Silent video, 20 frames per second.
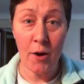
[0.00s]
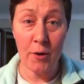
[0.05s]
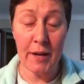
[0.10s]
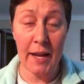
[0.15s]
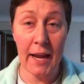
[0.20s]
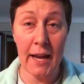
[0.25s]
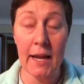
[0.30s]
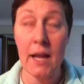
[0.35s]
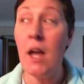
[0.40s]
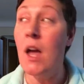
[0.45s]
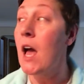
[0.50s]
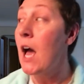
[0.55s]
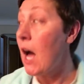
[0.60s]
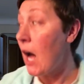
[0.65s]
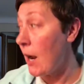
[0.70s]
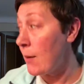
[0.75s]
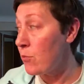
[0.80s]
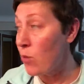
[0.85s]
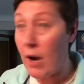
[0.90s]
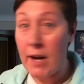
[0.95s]
Okay,
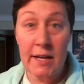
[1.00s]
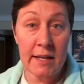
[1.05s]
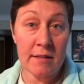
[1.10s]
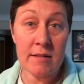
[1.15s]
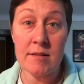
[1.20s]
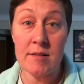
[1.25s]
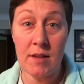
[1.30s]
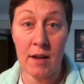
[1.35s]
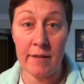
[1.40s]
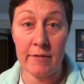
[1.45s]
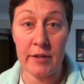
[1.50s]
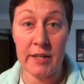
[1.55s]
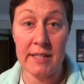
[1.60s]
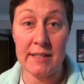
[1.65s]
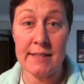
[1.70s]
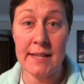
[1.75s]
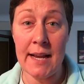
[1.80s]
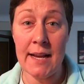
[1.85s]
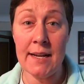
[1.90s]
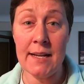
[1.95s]
I'm writing
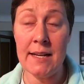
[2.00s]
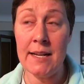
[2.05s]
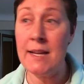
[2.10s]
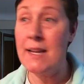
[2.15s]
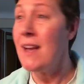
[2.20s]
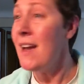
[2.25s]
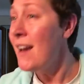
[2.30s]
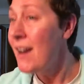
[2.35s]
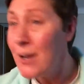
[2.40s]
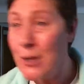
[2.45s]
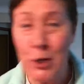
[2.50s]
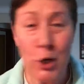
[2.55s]
Discovering Sanity.